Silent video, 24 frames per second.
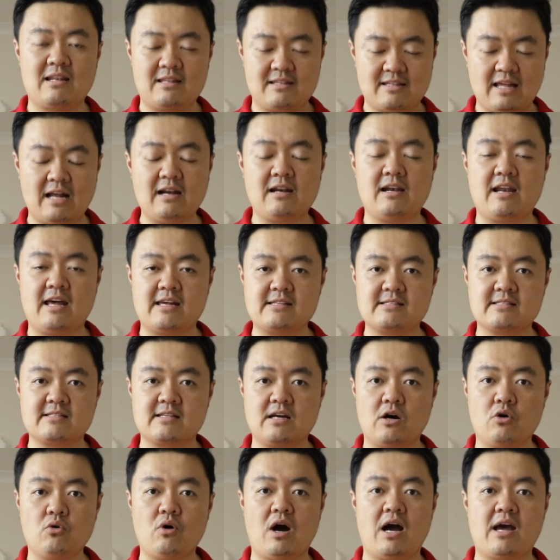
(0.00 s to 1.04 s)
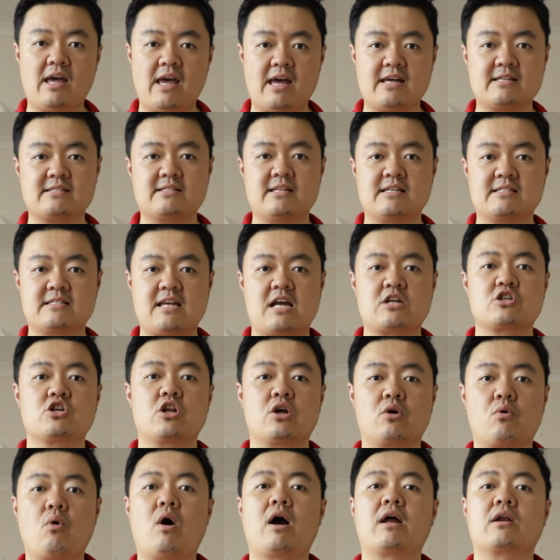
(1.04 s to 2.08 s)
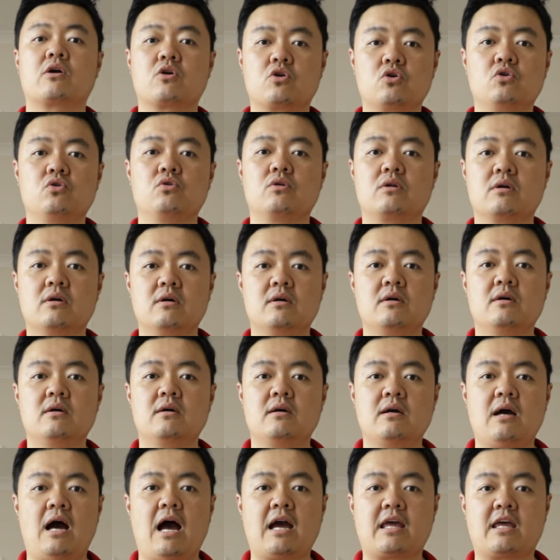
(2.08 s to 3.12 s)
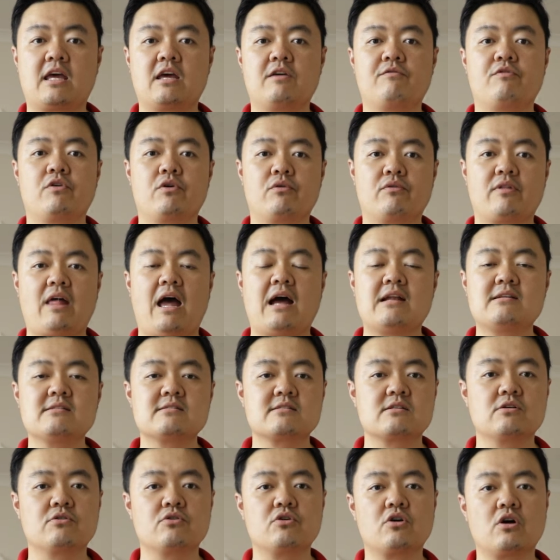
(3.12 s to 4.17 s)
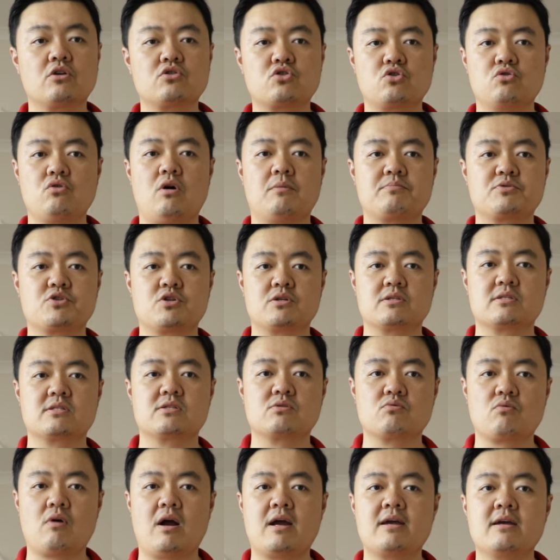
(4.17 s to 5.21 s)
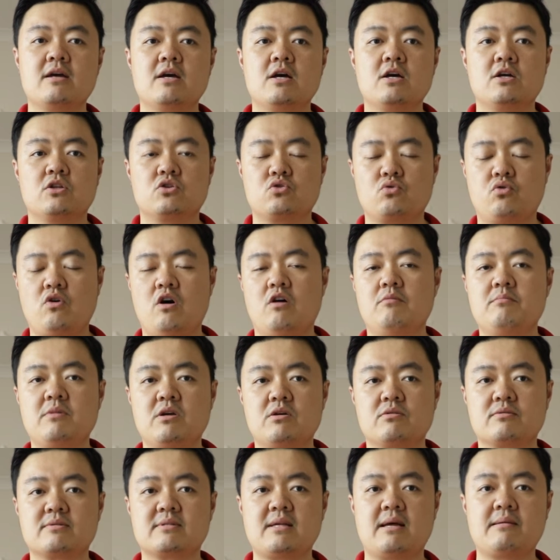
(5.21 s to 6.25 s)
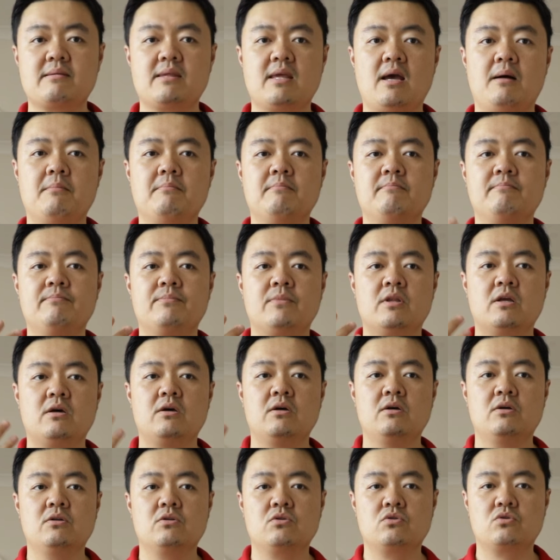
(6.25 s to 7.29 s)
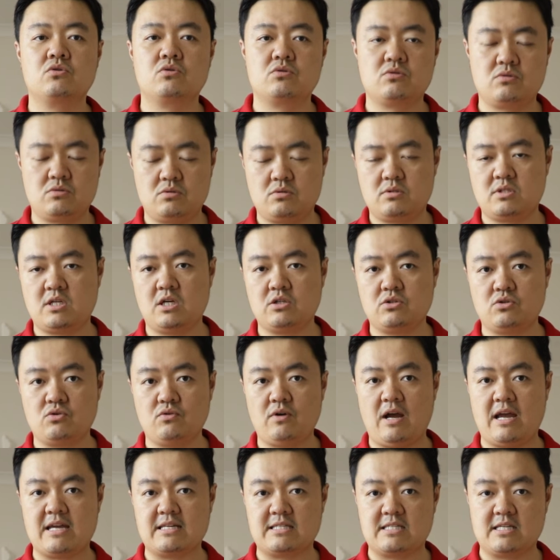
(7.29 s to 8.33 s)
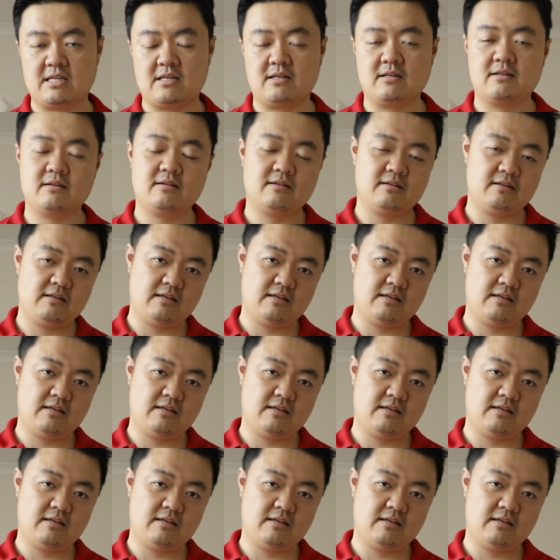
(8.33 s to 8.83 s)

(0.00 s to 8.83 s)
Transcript: That lens OIS is actually quite good. I give you that. So you got two options, right? 12mm Sanyang 10-18.